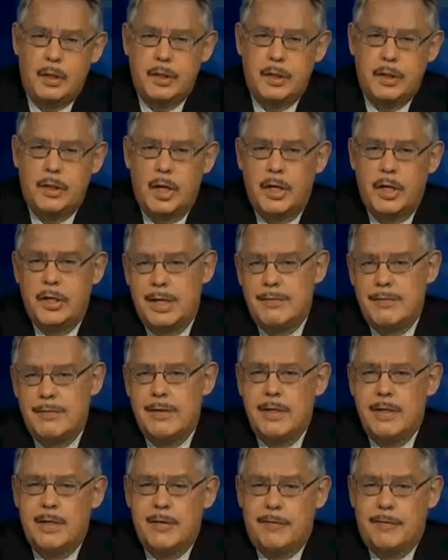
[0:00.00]
uh,
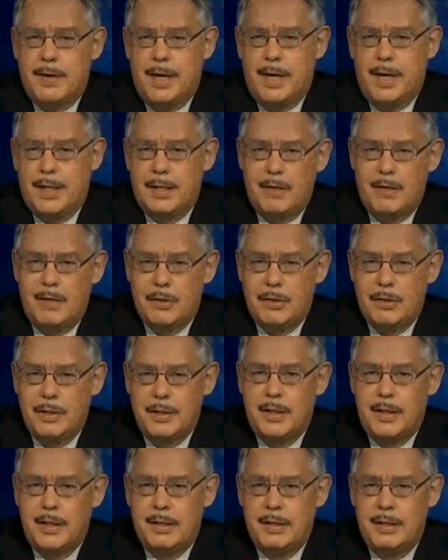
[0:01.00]
given the fact,
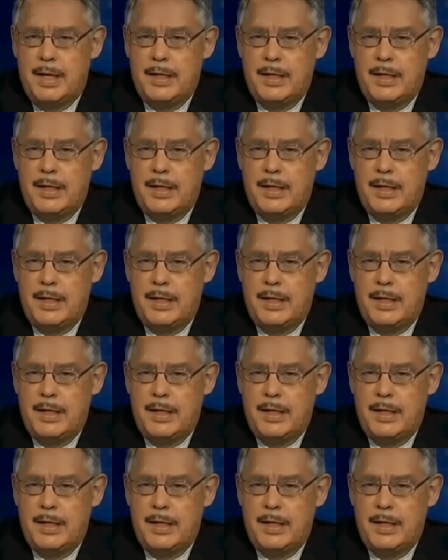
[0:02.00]
obviously, that,